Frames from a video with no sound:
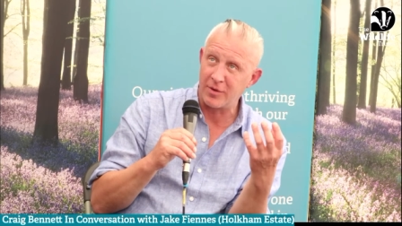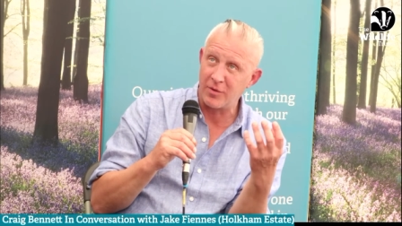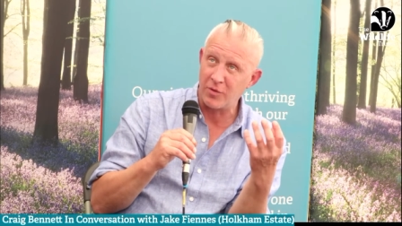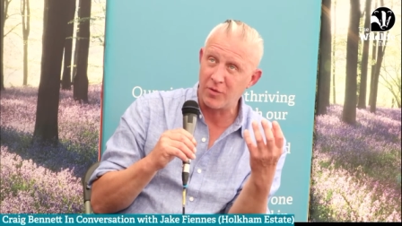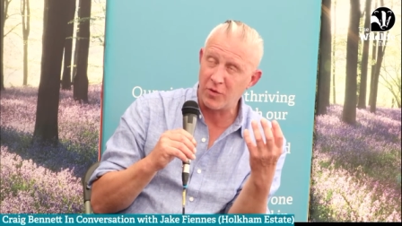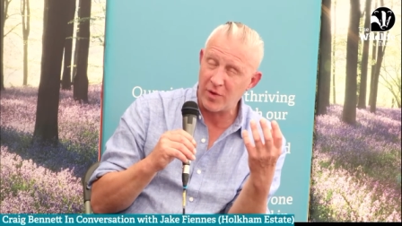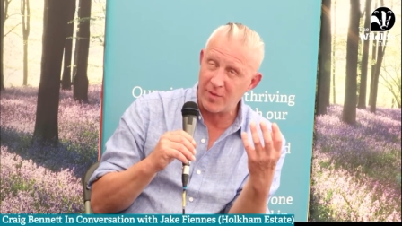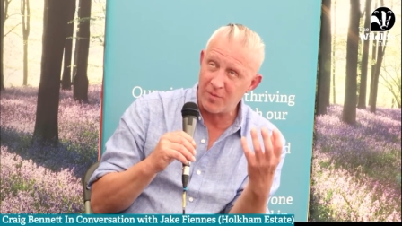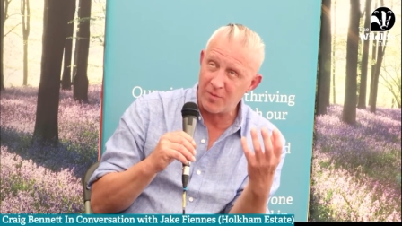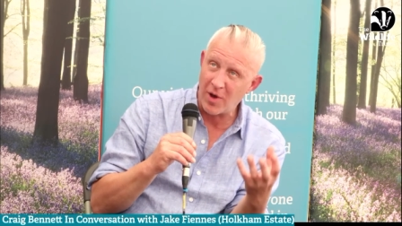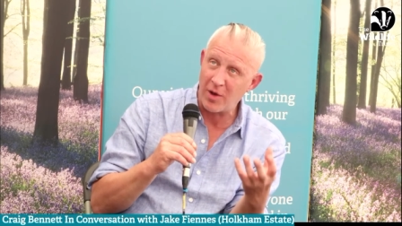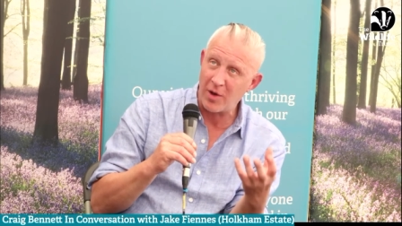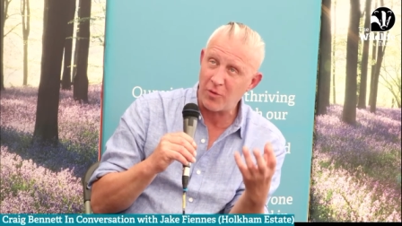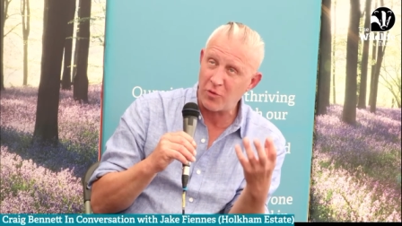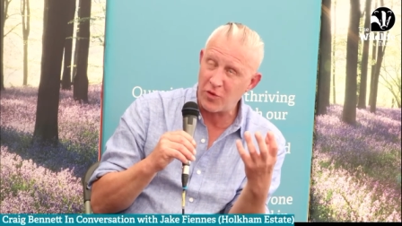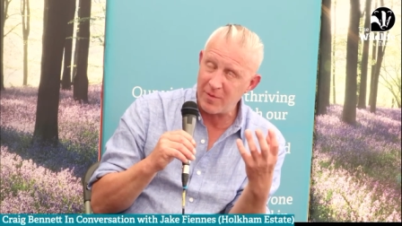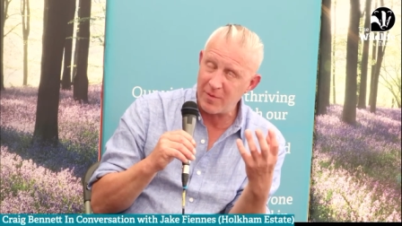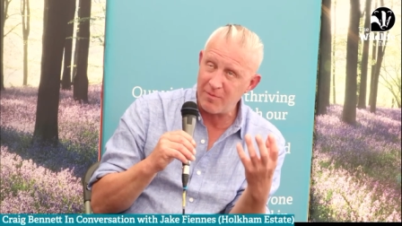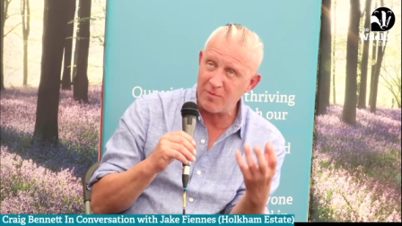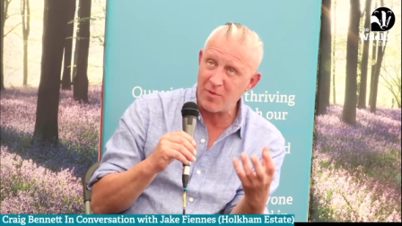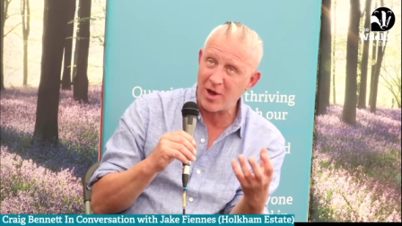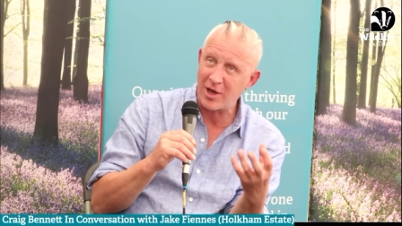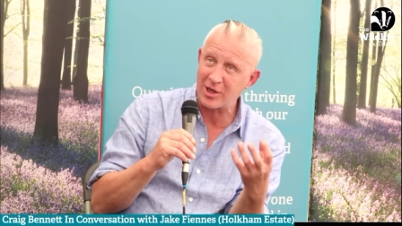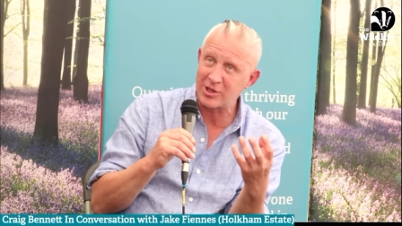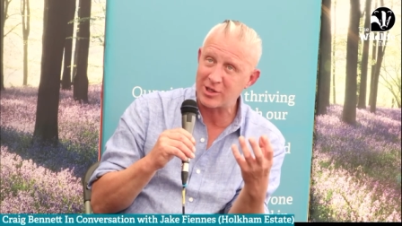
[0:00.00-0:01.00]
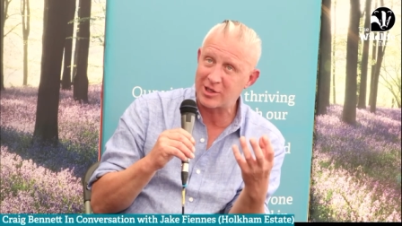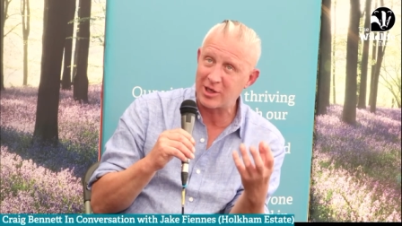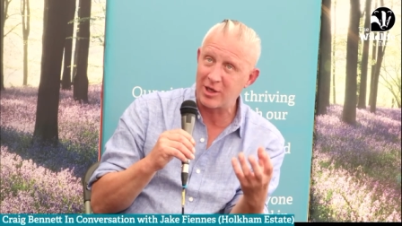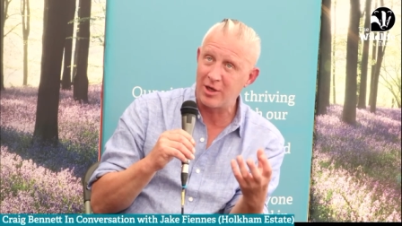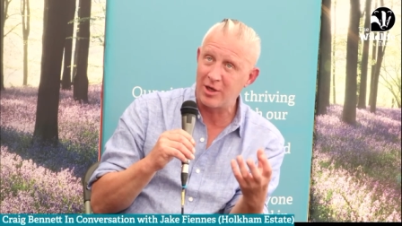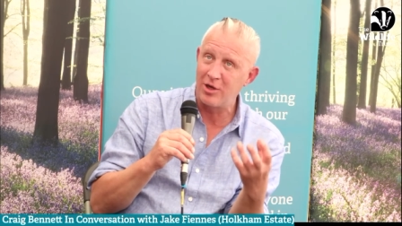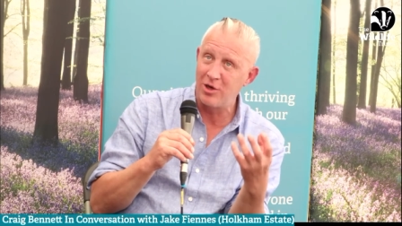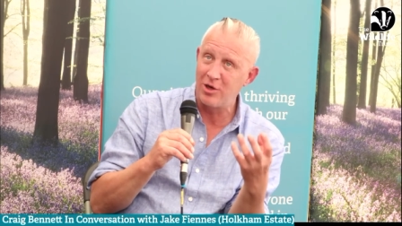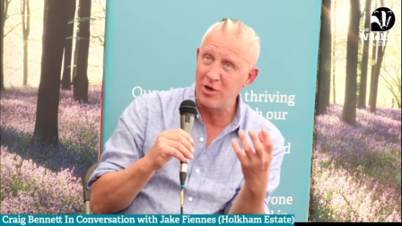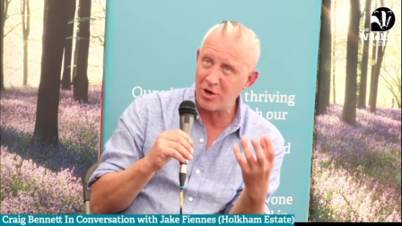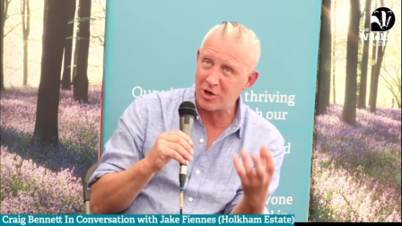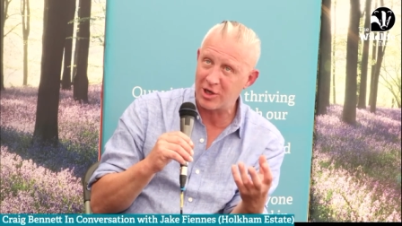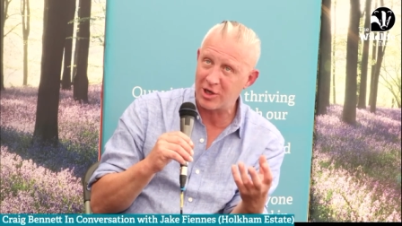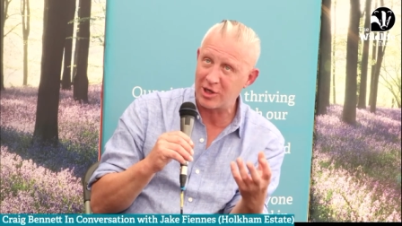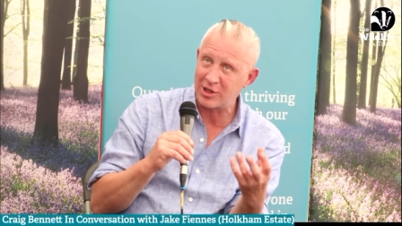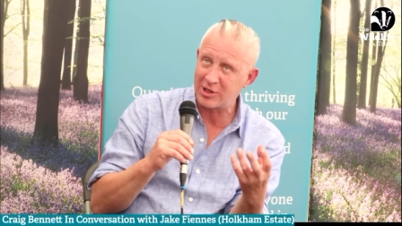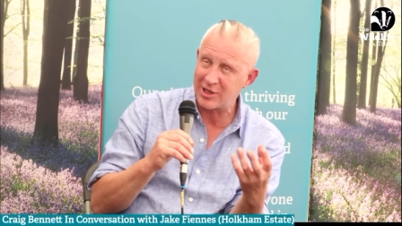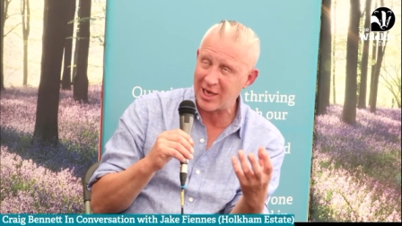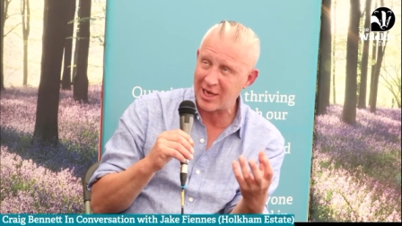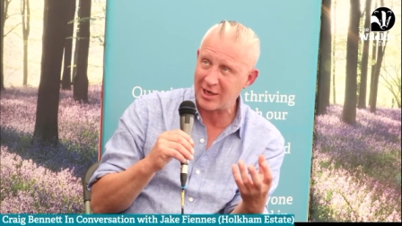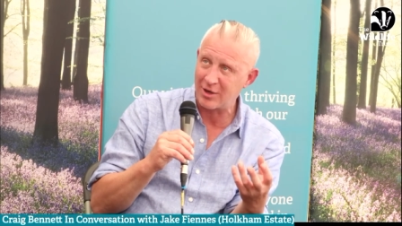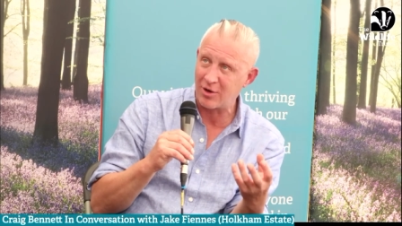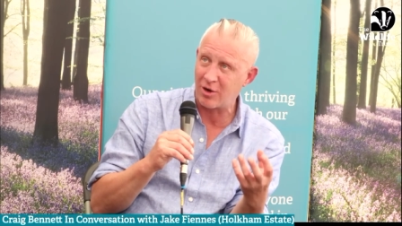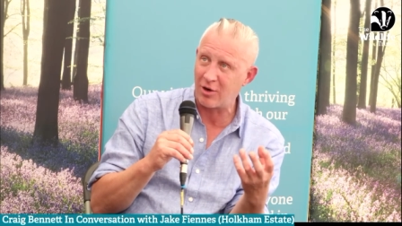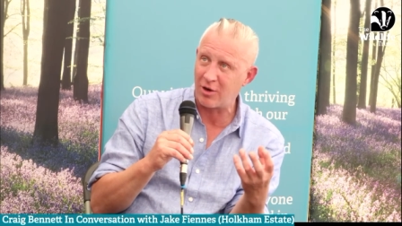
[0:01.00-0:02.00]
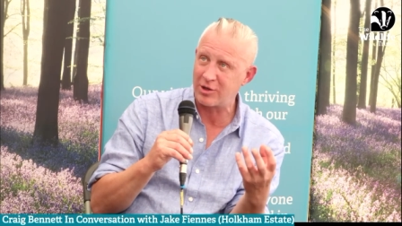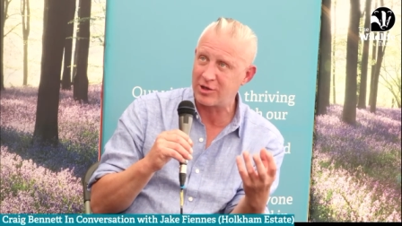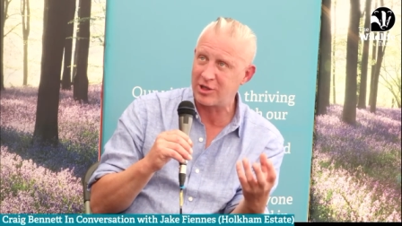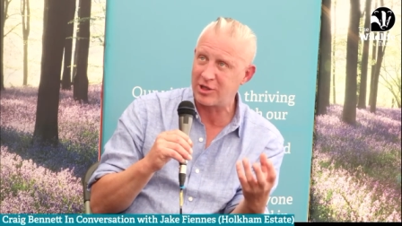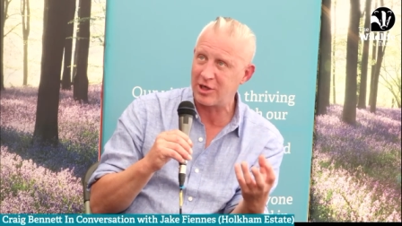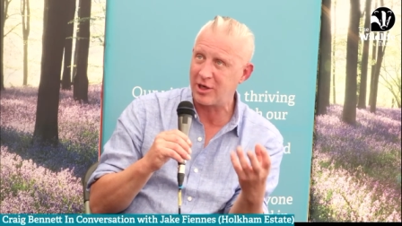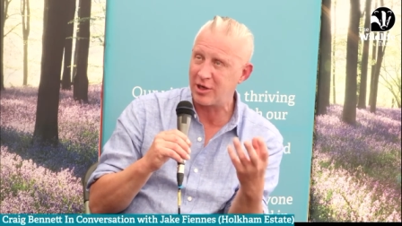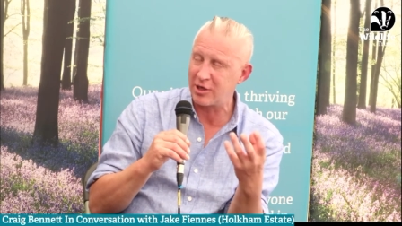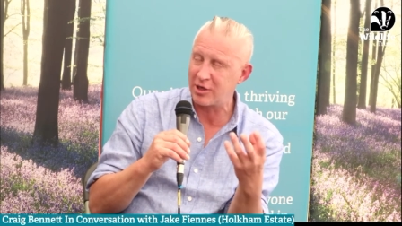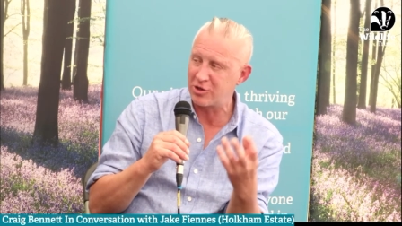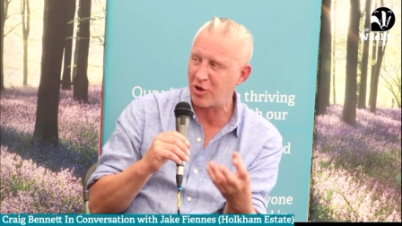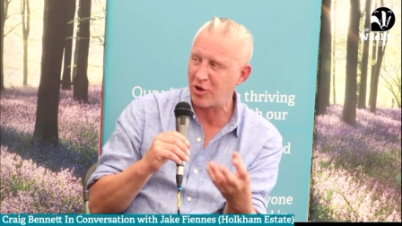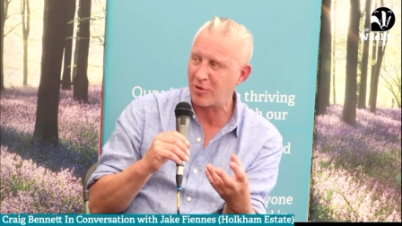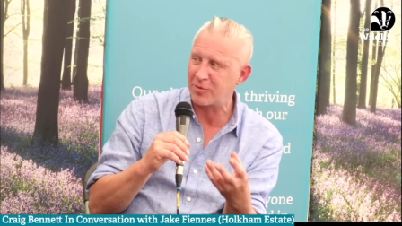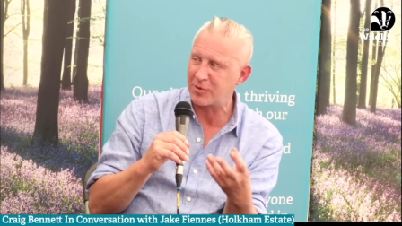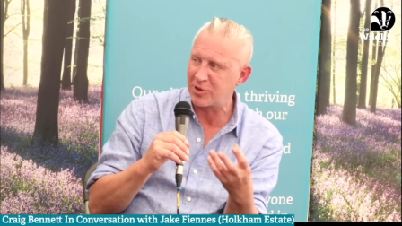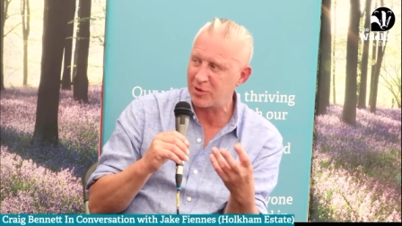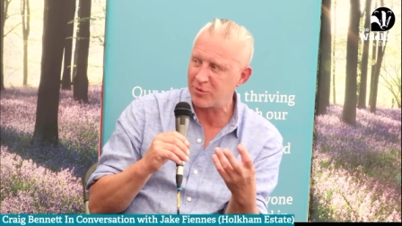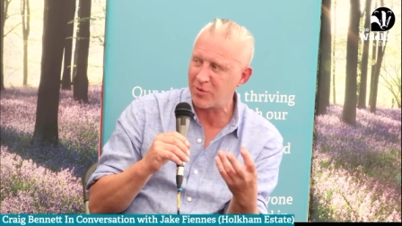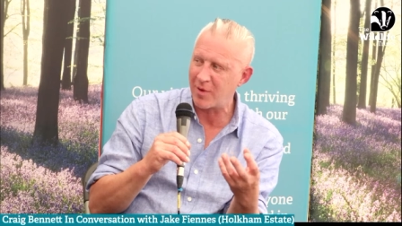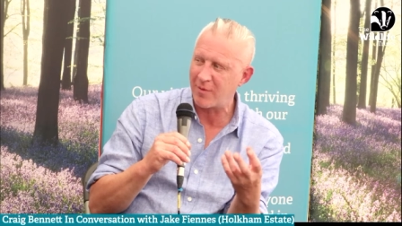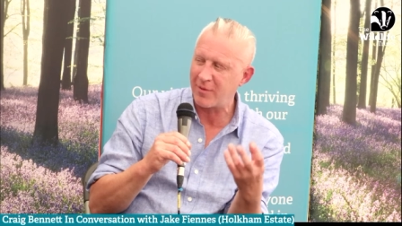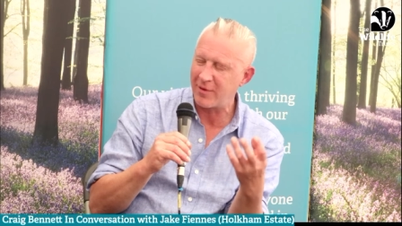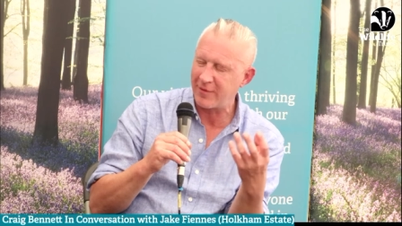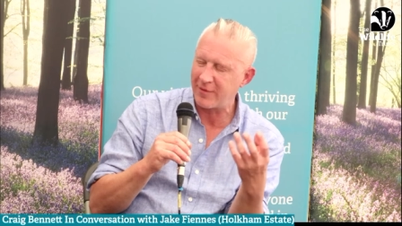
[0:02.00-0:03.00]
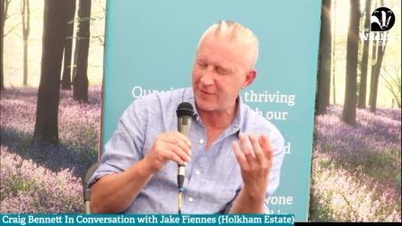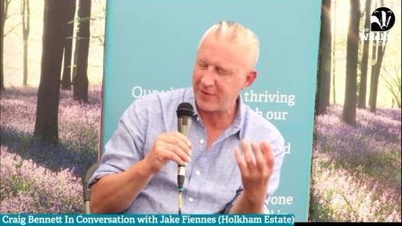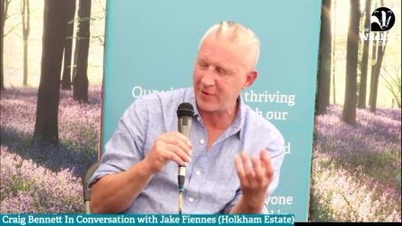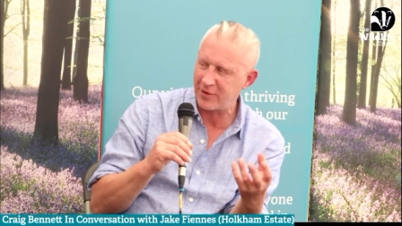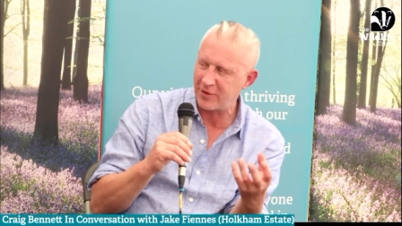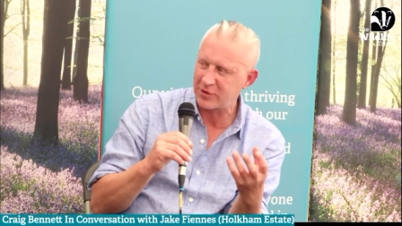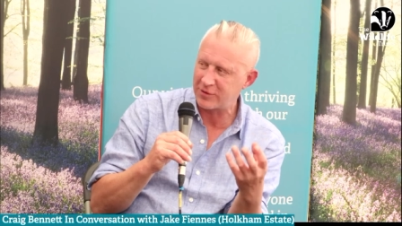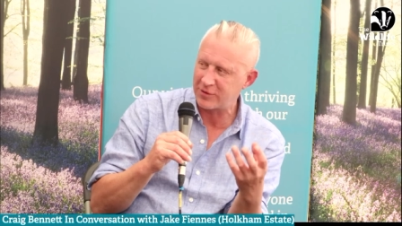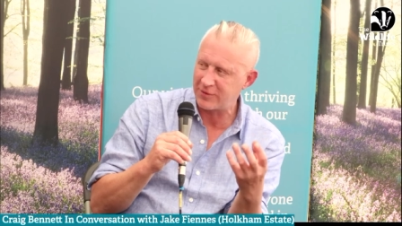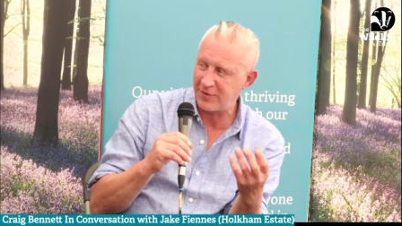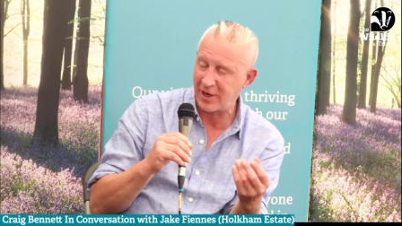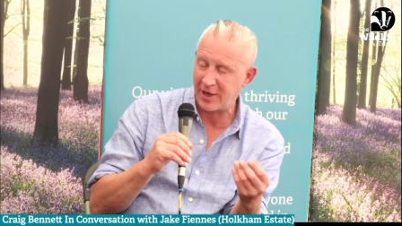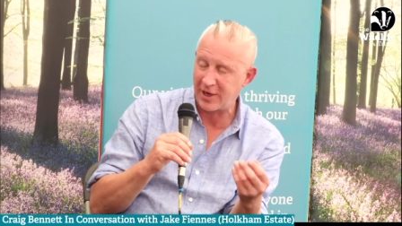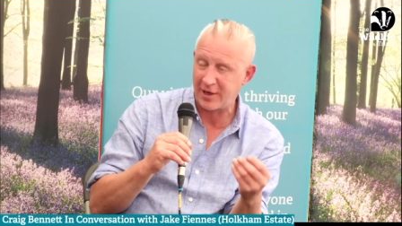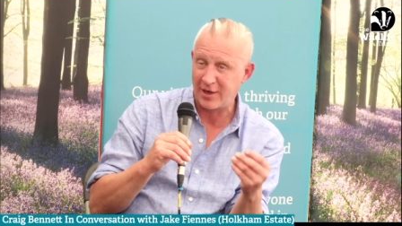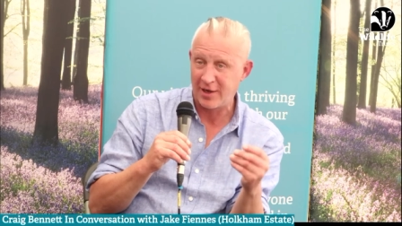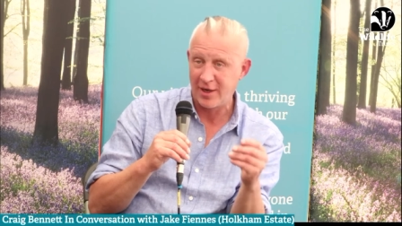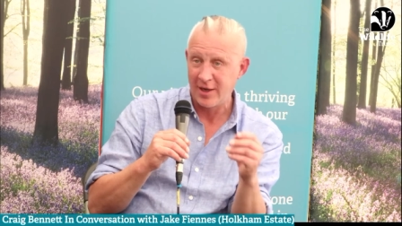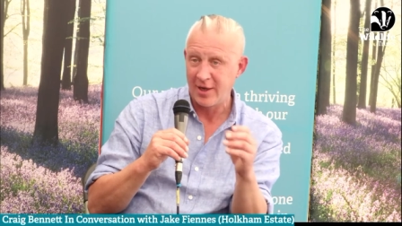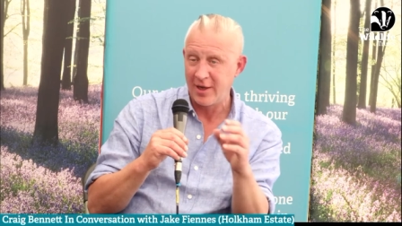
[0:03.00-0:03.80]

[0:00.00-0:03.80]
we must look at technology and adopt it when we feel fit.